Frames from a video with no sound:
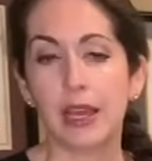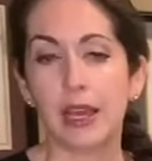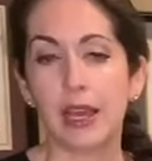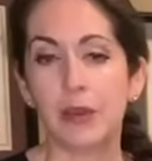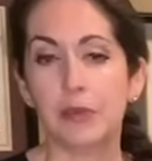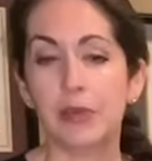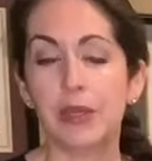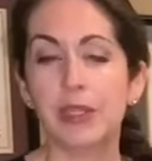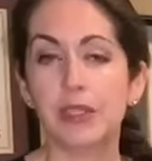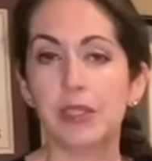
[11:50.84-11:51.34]

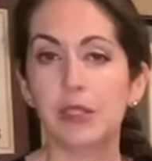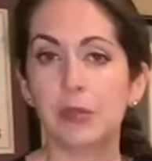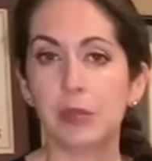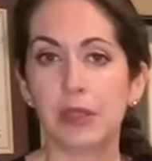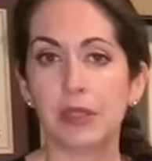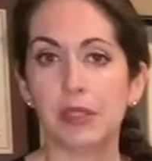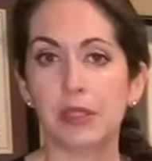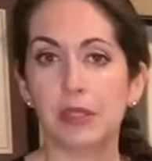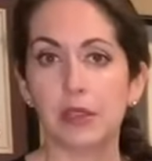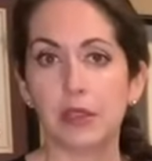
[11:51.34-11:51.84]
This is
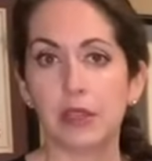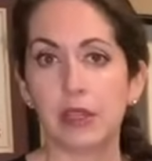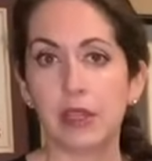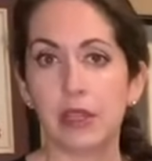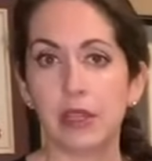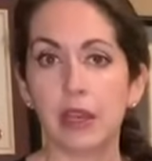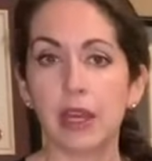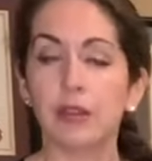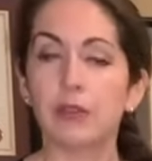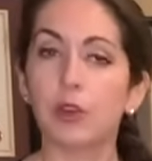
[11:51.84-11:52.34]
basically
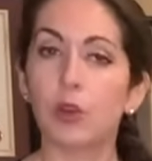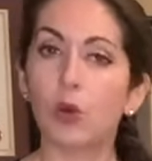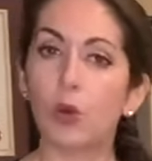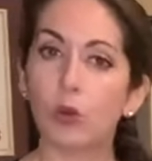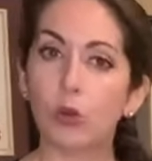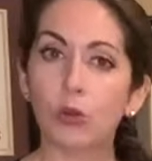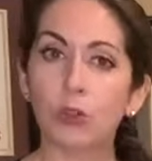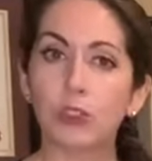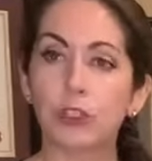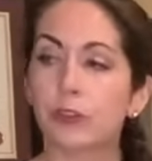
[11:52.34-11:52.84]
kind of an
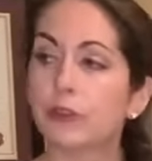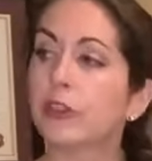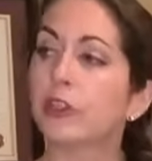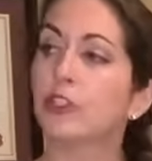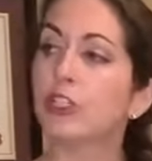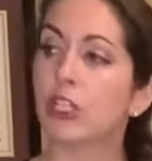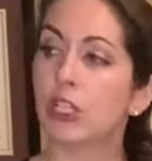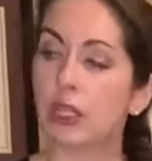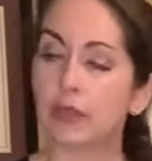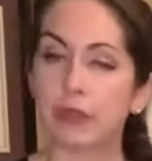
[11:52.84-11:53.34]
older
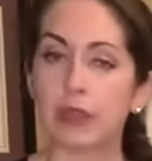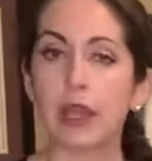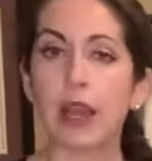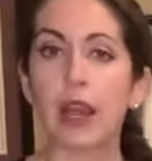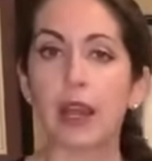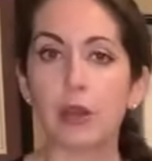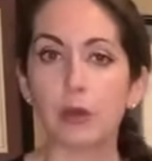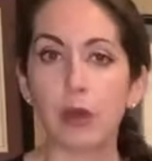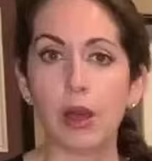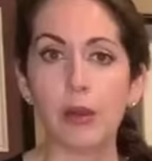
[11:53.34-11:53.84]
version of the
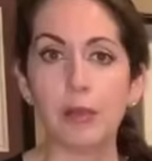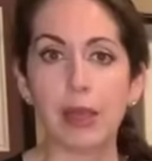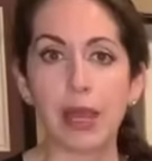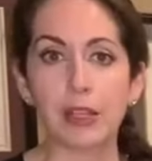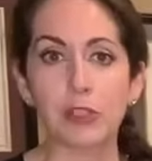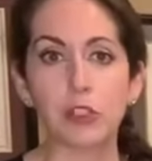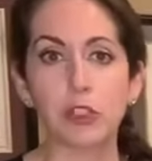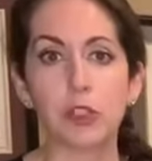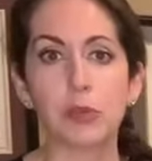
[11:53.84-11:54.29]
IOL master,